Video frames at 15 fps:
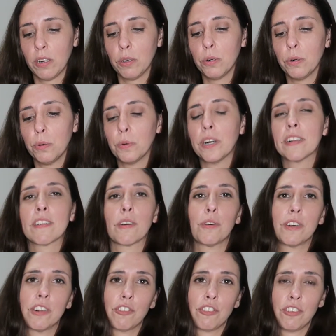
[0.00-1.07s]
Oh, it's
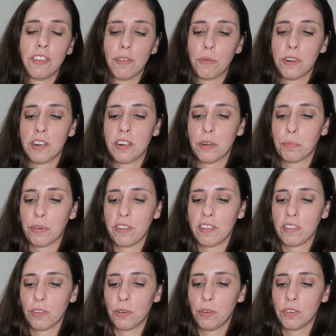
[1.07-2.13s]
orange. It's
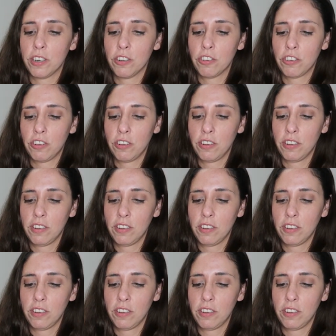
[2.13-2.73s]
100% orange.